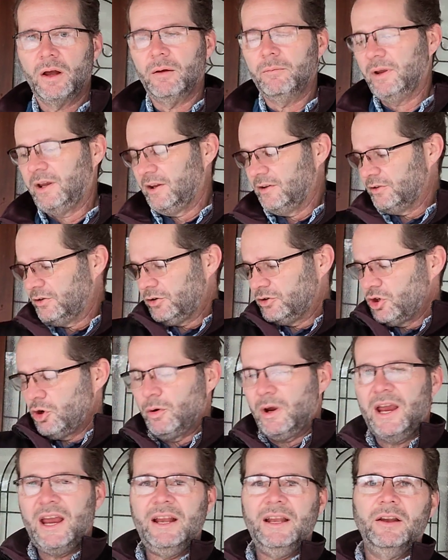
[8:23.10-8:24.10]
because there's
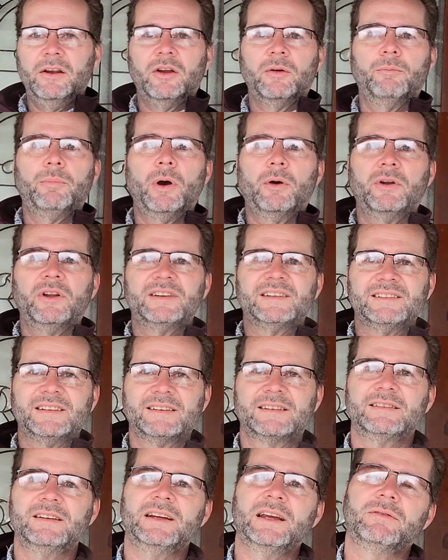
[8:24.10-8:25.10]
no heating components in
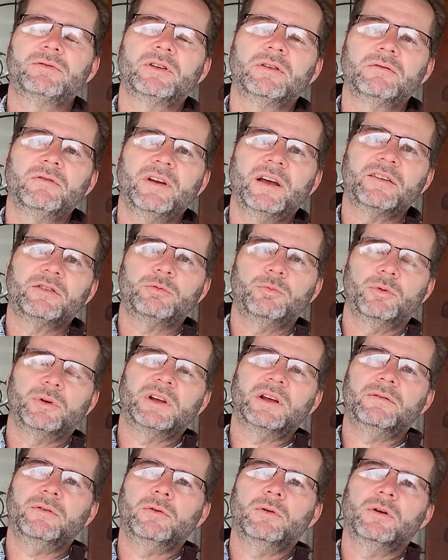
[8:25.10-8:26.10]
the sleeves, the vest will
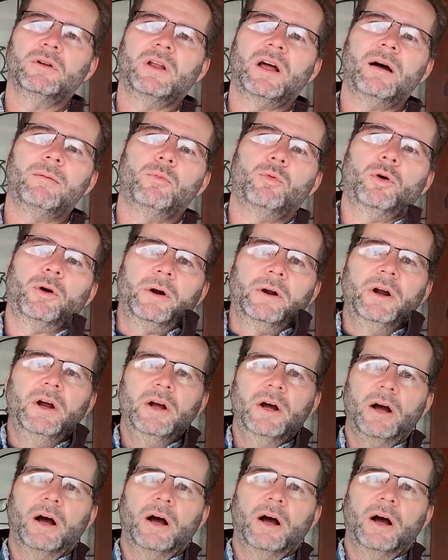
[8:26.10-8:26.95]
give you a lot more